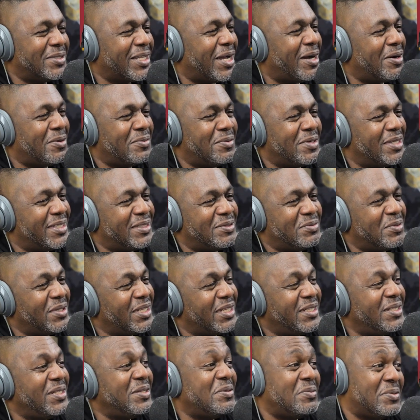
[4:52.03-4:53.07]
was always
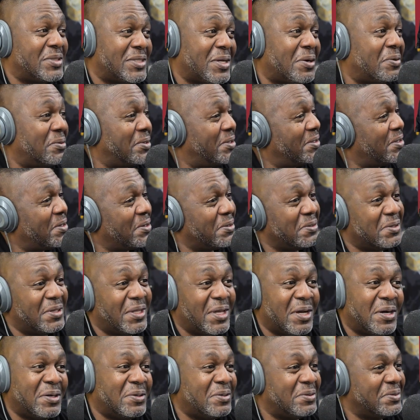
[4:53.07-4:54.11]
Willie D was on it
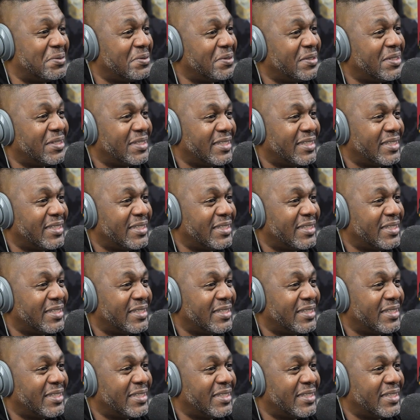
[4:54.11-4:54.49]
early on.